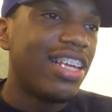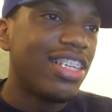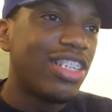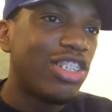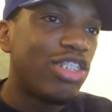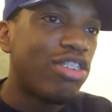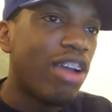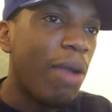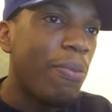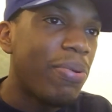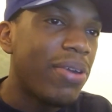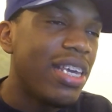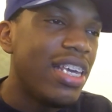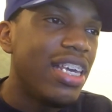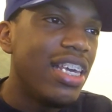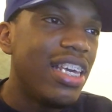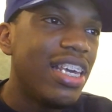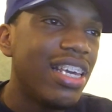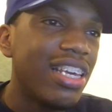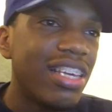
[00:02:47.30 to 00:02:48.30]

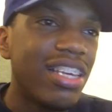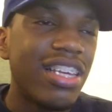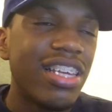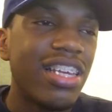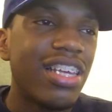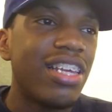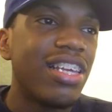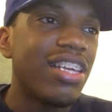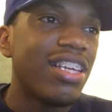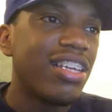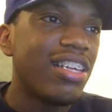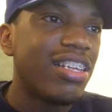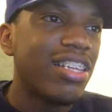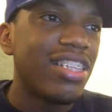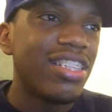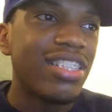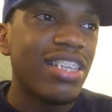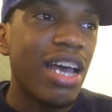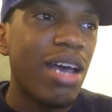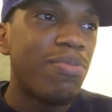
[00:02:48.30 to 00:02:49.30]
trappy,
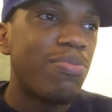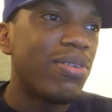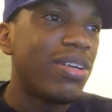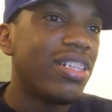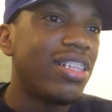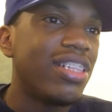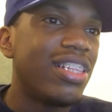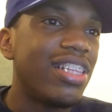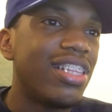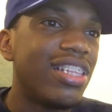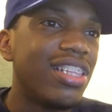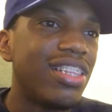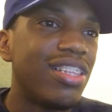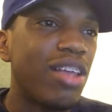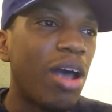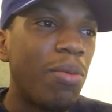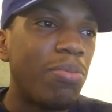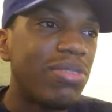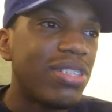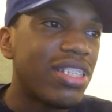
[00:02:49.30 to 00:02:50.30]
type of
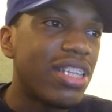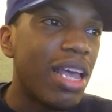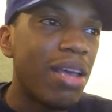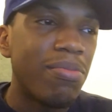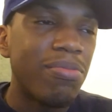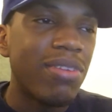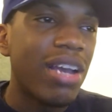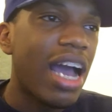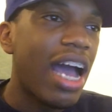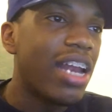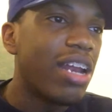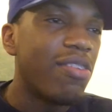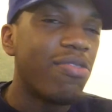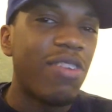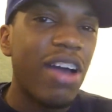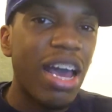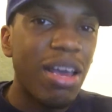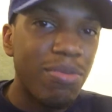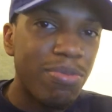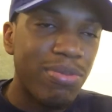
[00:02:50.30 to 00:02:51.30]
dubstep kind of
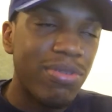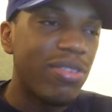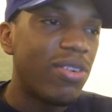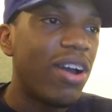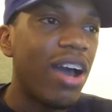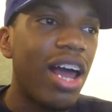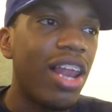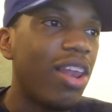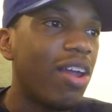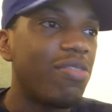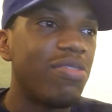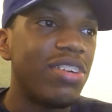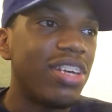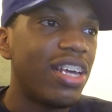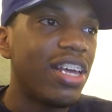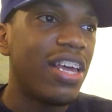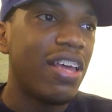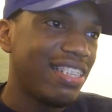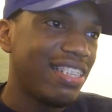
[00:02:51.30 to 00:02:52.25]
vibe. I love it.